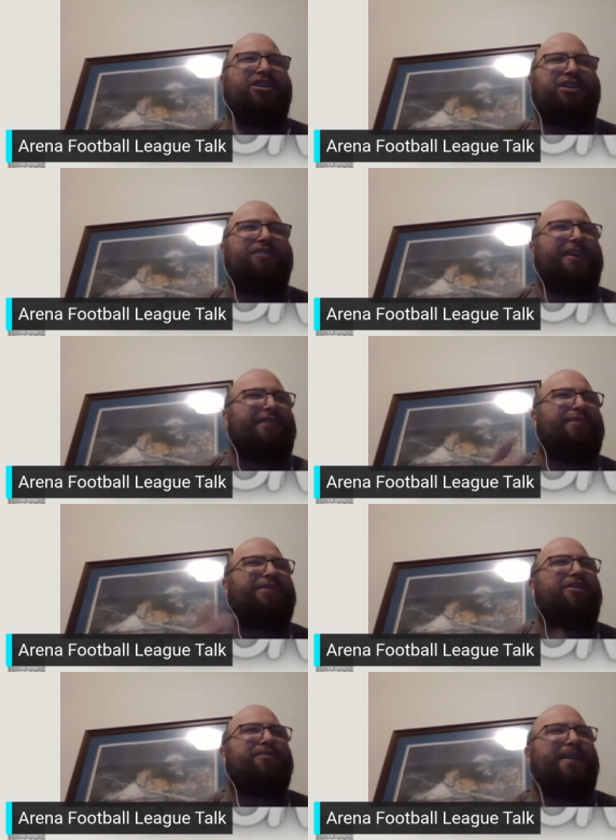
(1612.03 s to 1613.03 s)
like we
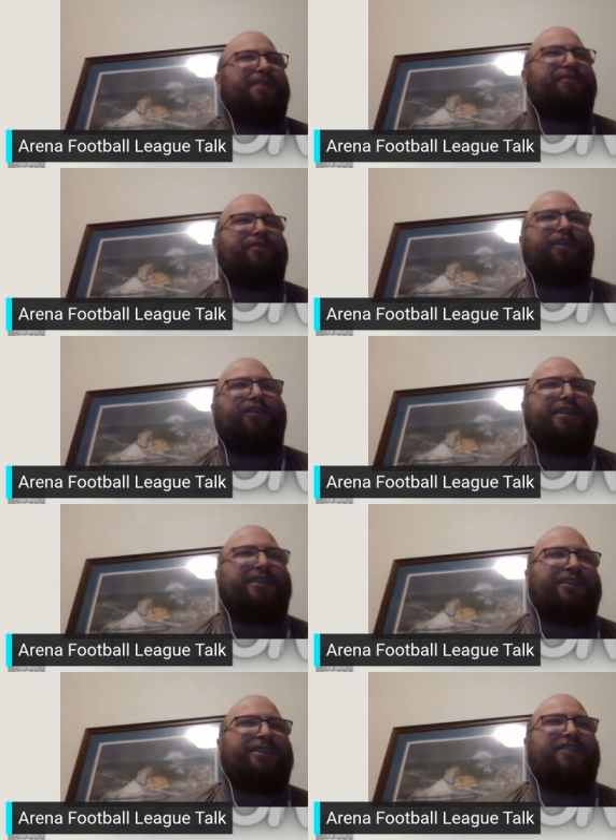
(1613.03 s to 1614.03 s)
talked about
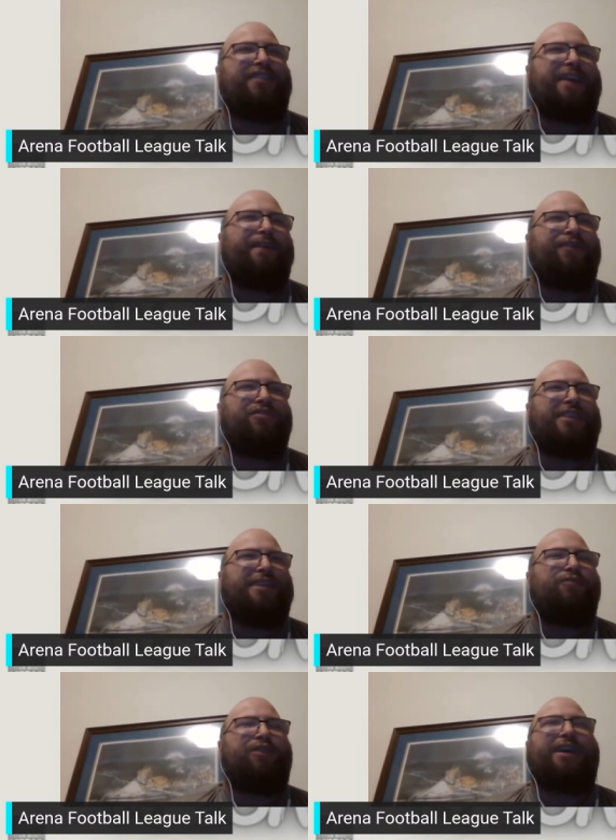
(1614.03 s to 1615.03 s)
earlier, the NFL
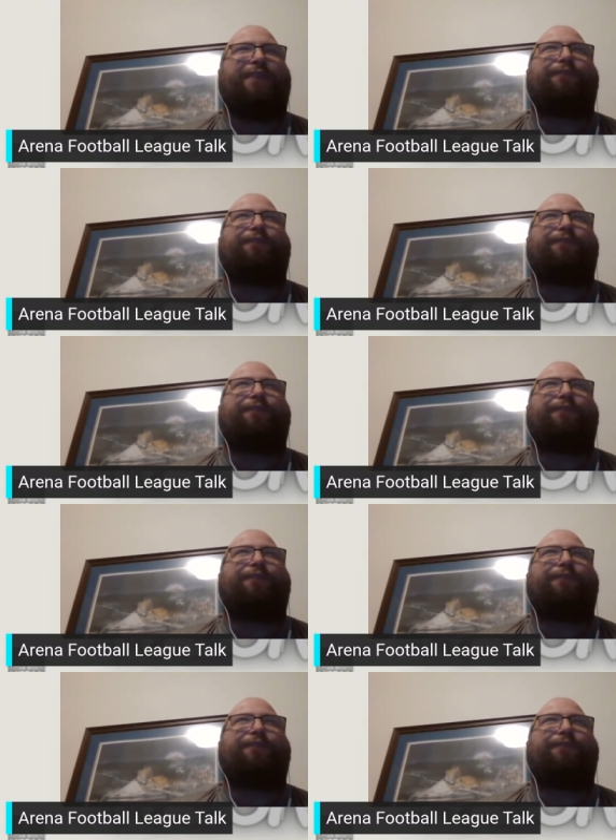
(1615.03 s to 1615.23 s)
Network at